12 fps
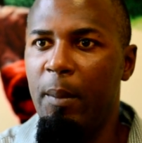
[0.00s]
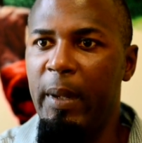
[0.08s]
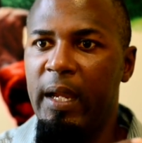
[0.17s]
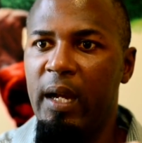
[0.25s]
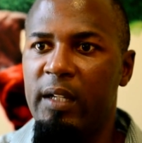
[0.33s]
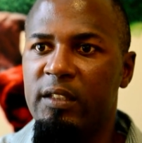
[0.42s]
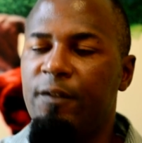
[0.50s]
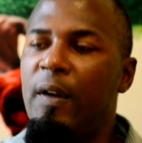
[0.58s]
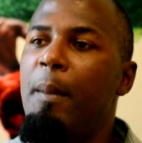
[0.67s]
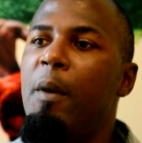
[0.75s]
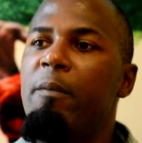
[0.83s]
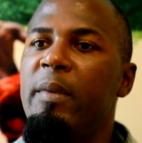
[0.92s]
because the
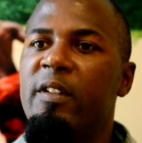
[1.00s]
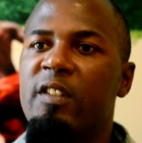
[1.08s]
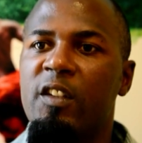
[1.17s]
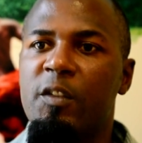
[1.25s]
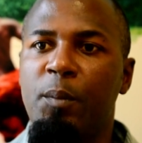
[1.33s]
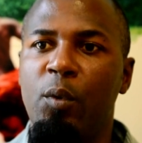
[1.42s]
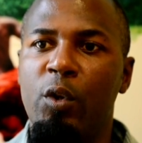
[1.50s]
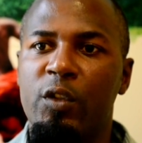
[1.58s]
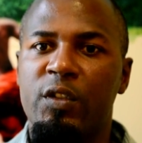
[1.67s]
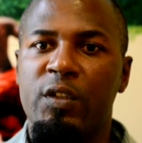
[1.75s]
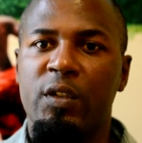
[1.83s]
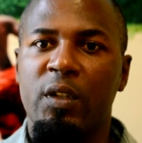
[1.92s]
former Minister of
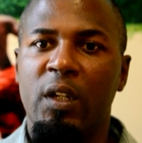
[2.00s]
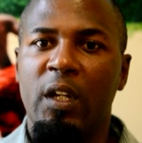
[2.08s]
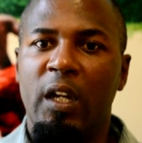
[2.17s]
Sports